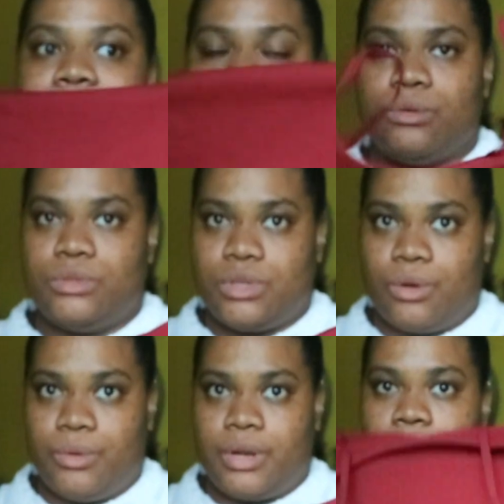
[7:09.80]

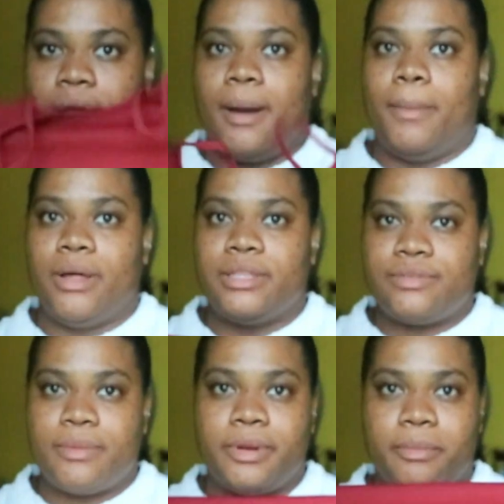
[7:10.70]
downtown. I bought
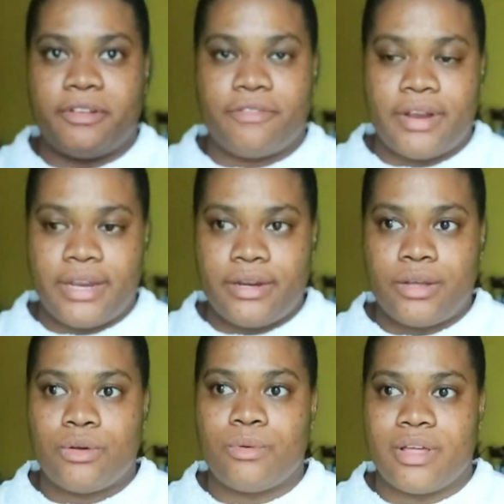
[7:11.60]
this from one of my
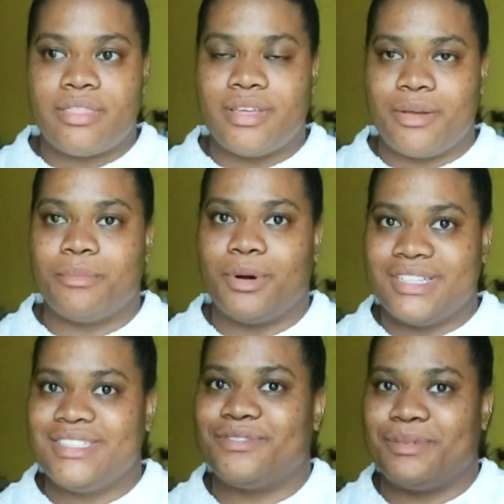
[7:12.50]
friends who I think
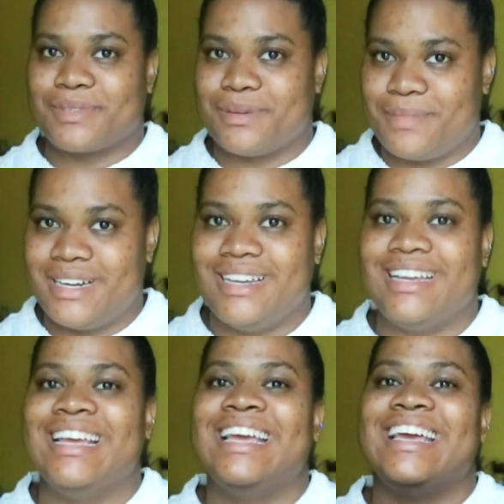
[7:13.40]
bought it from
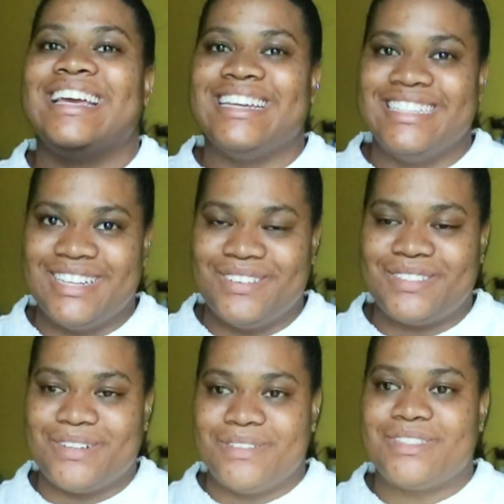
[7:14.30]
somebody in
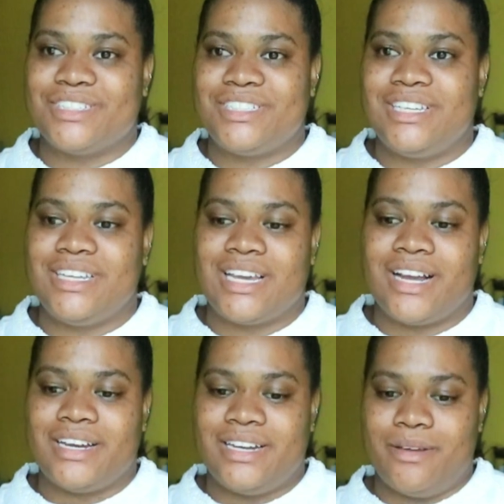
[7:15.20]
downtown, so she
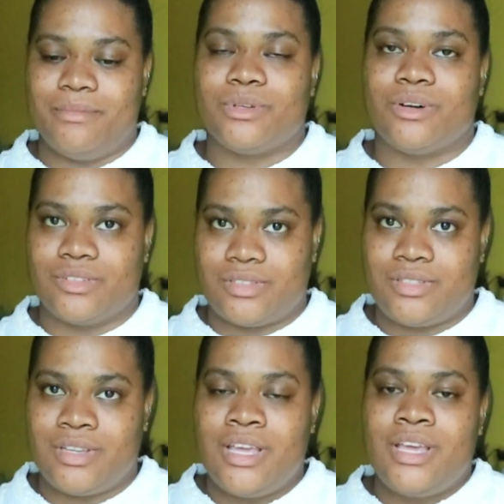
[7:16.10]
carried them to
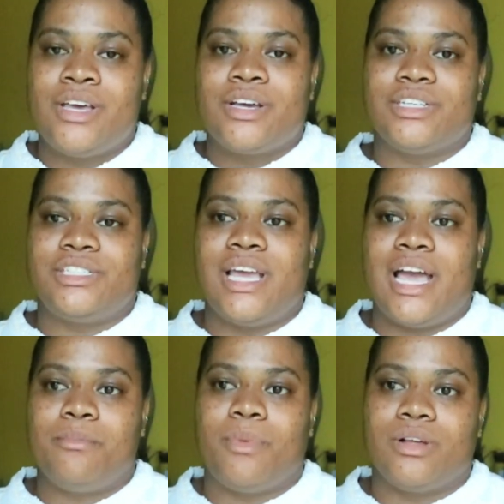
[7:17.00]
us because she
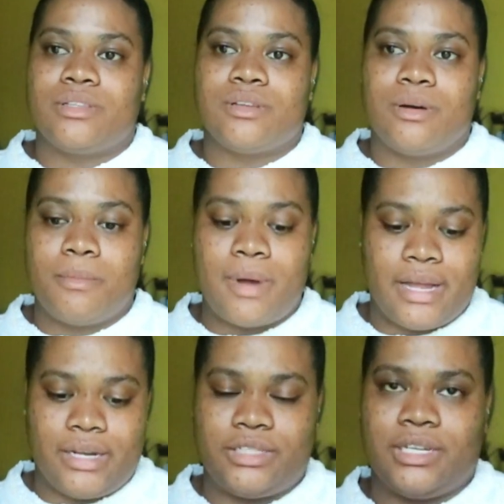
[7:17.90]
had bought some
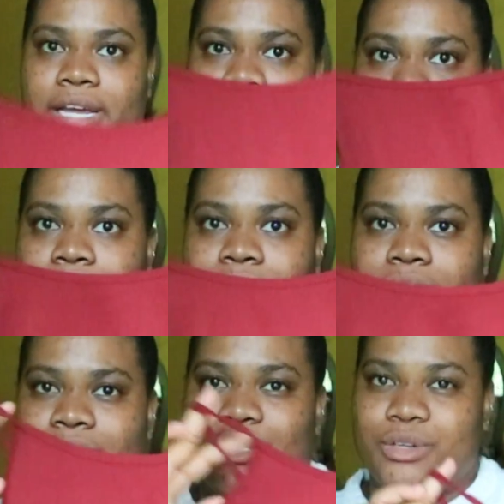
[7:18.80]
and she like
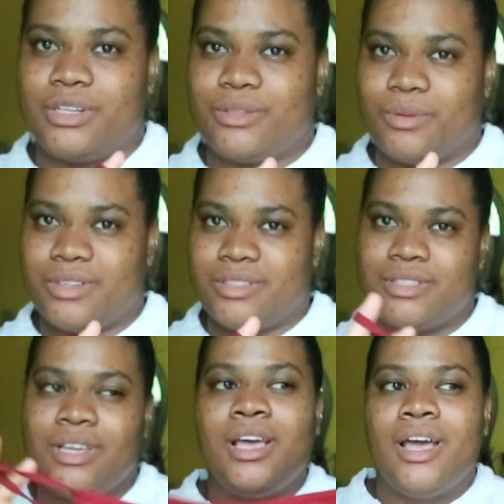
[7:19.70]
showed it to us
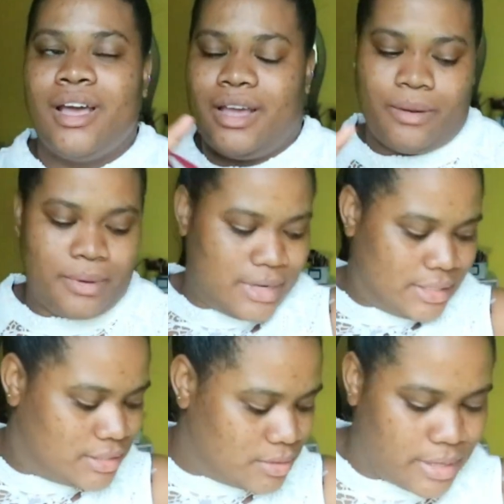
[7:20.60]
and
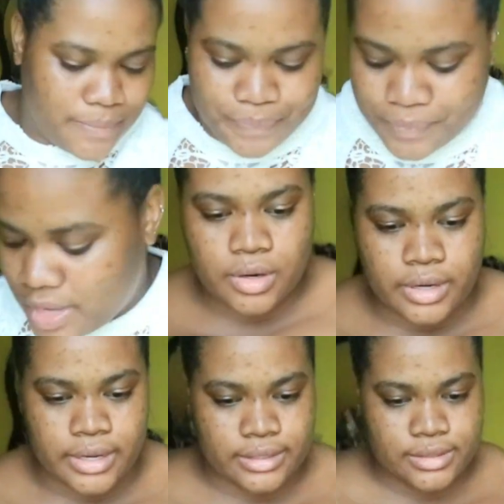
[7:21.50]
whatnot. So yeah.
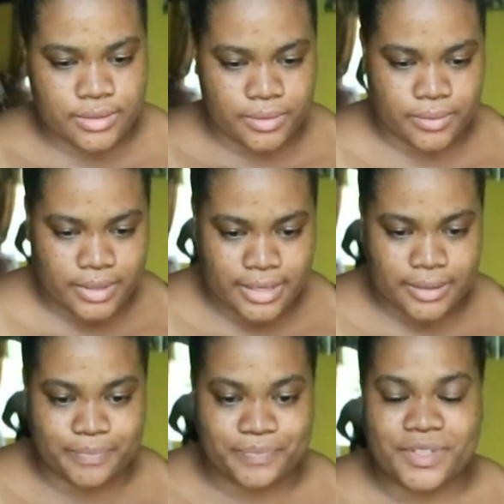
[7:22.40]
Alright guys, so
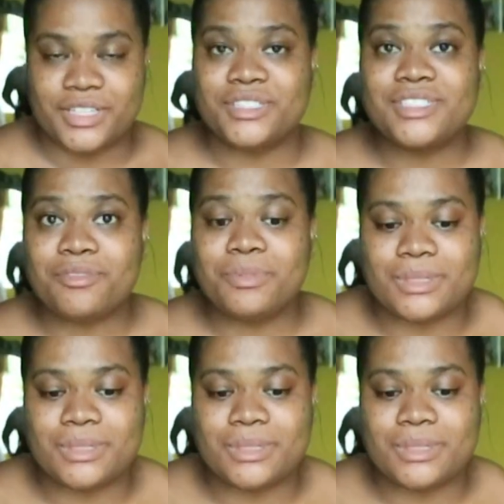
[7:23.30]
I shouldn't have